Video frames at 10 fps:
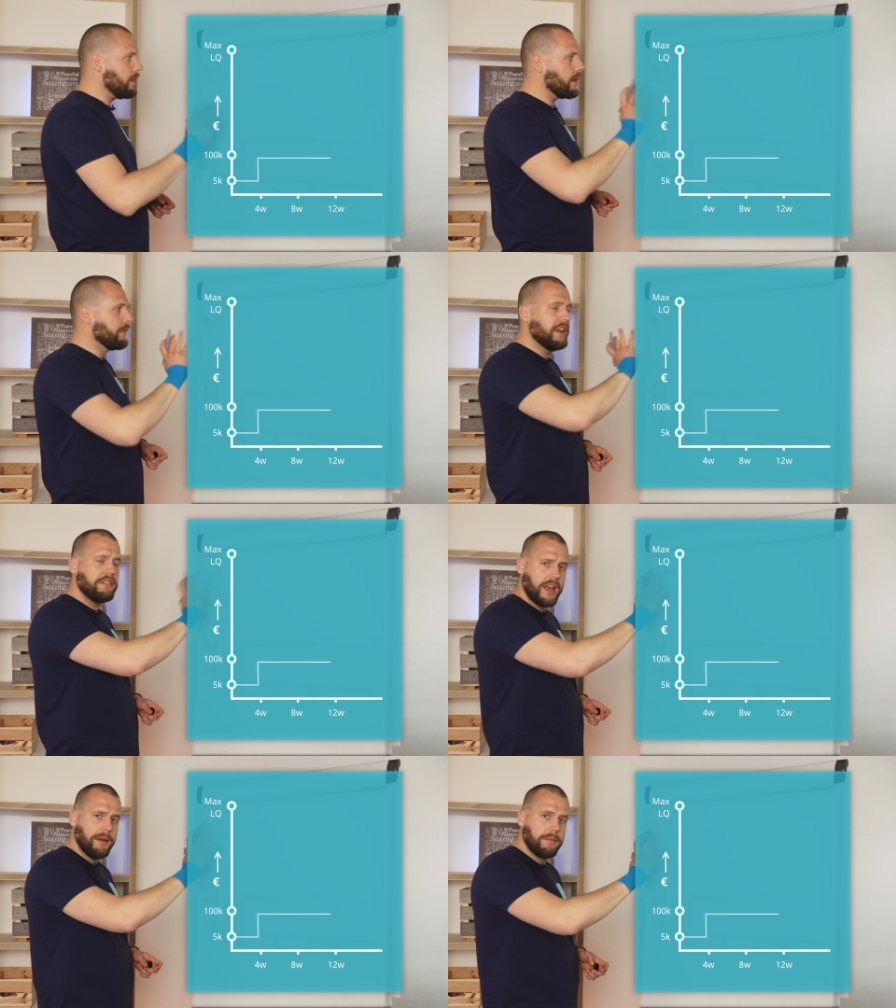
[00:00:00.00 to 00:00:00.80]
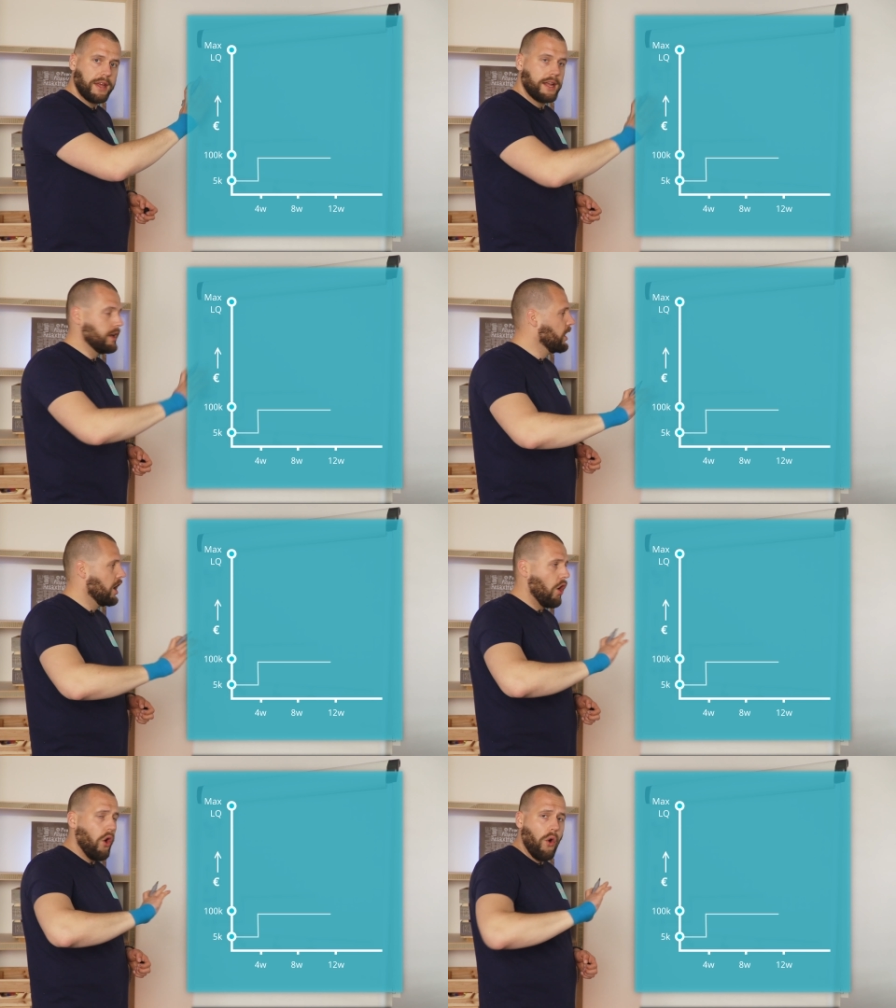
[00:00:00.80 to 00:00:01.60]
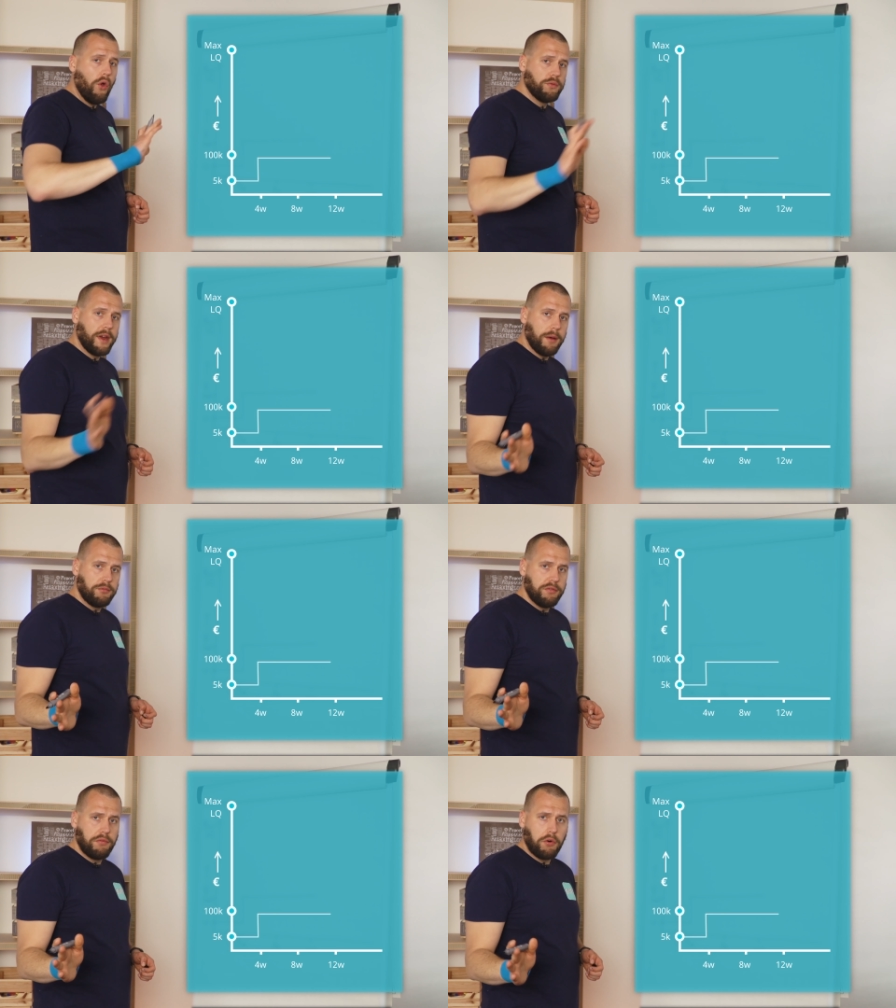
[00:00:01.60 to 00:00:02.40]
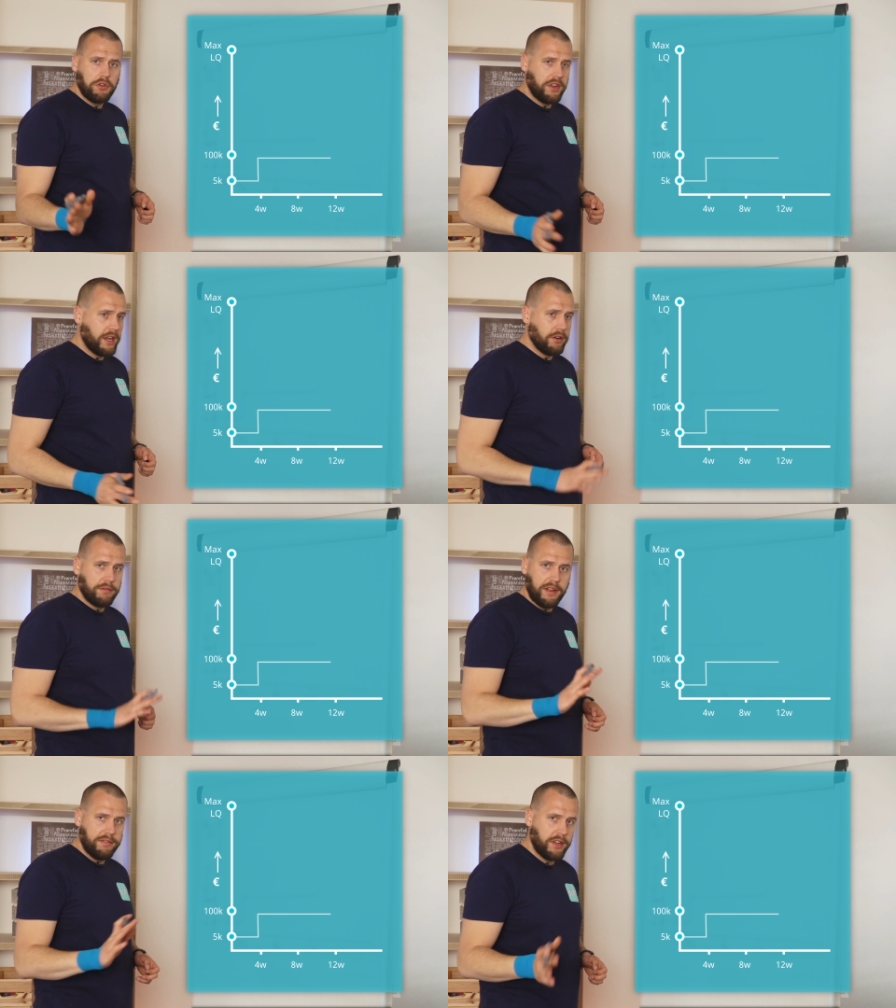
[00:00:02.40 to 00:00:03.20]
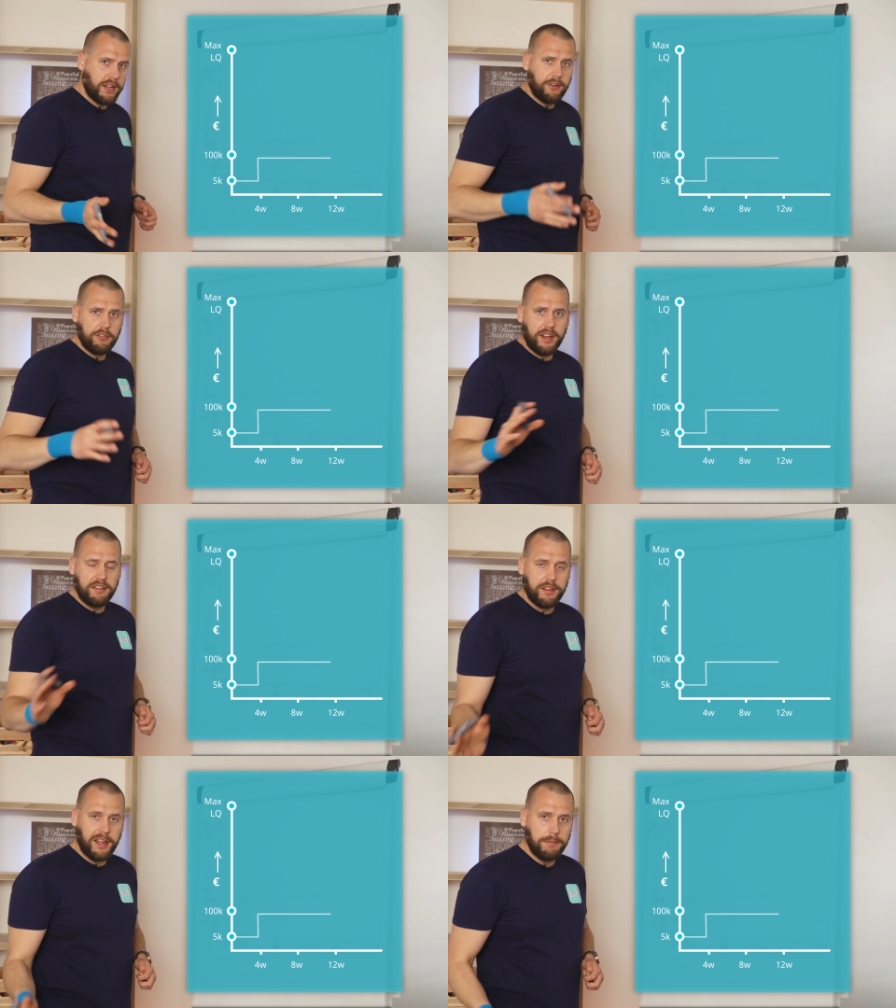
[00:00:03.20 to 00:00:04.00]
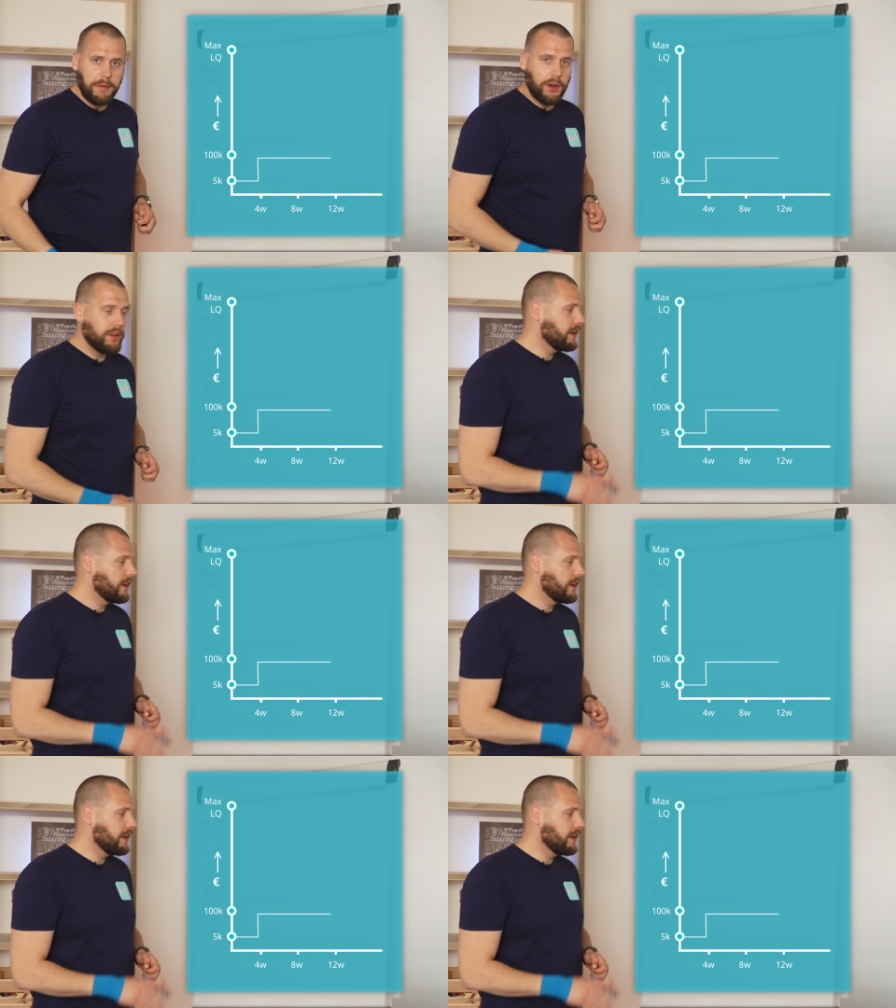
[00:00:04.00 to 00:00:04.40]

This can be all the way up to 14 or 15 or 16 million.